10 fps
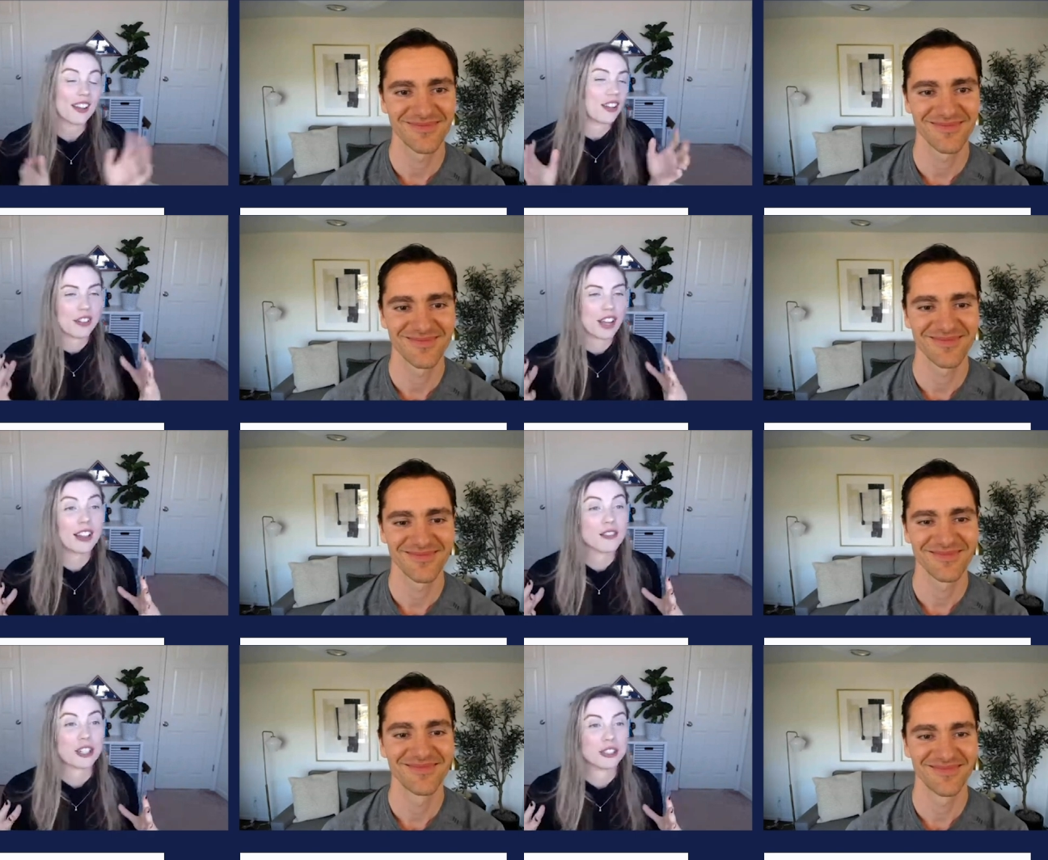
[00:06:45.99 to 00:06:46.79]
Speaker 1: I love I
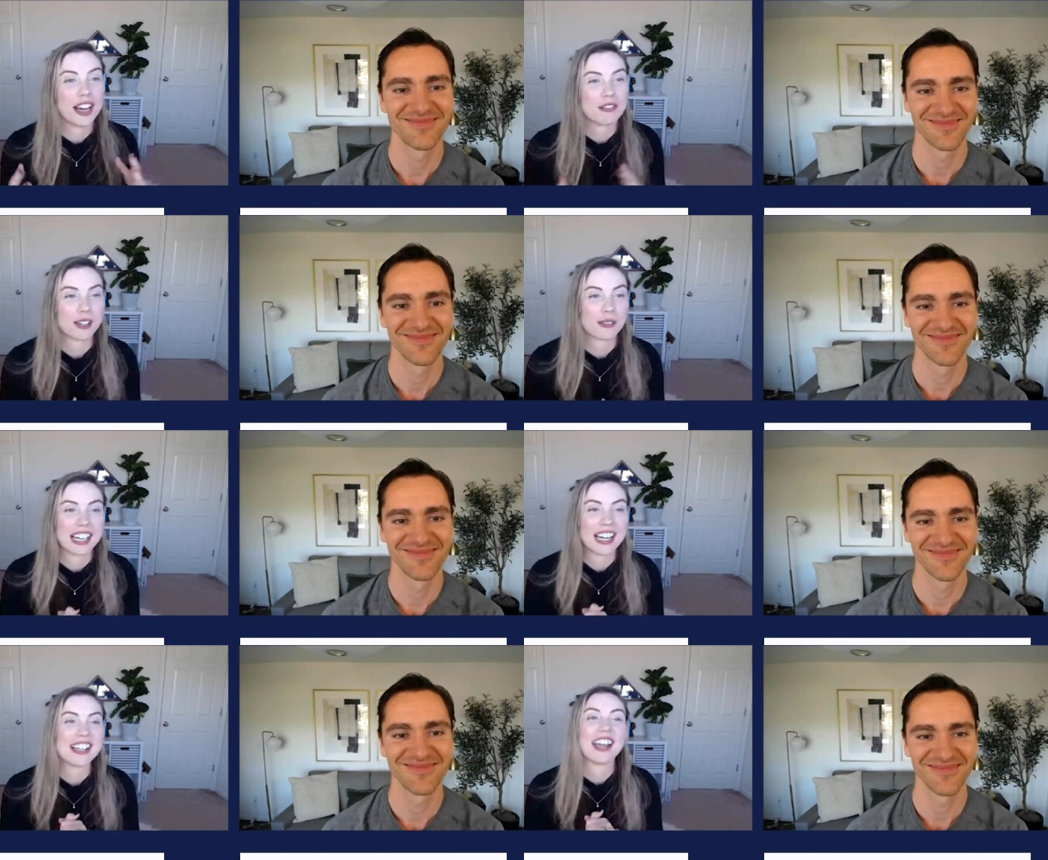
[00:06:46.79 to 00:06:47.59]
love a good graphic. What
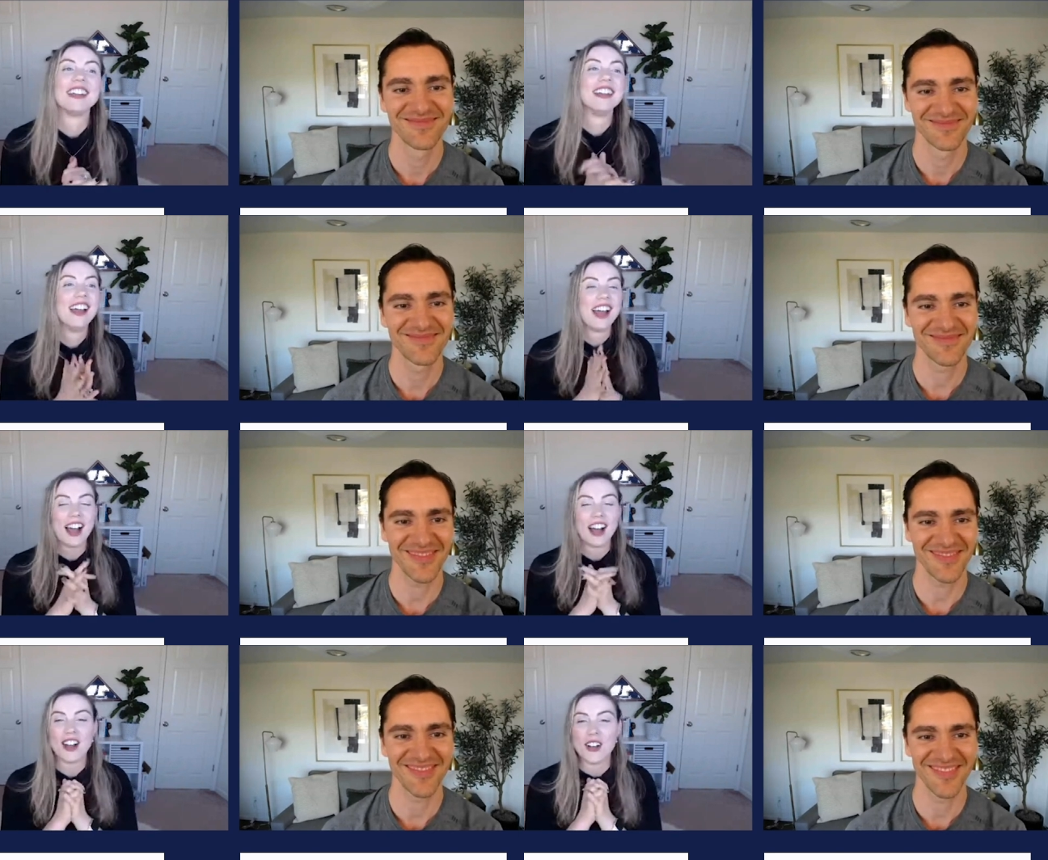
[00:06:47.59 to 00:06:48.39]
can I say?
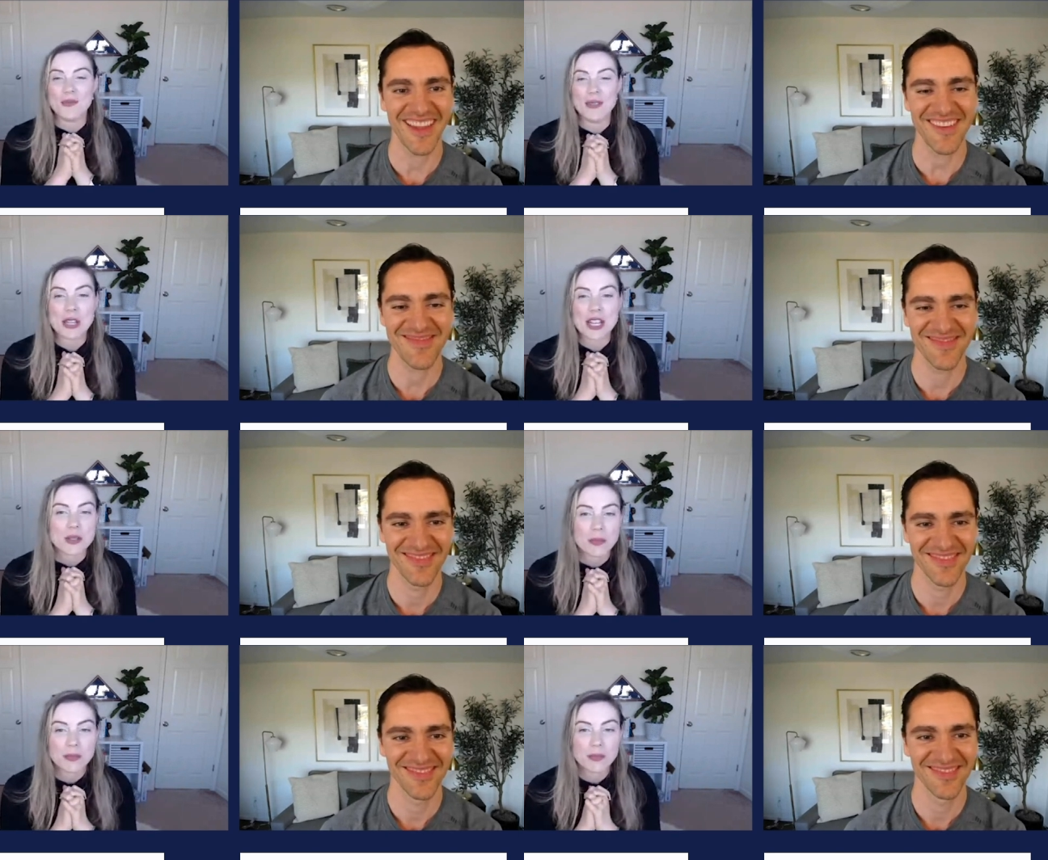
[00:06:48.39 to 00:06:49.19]
Um, yeah, it, it's,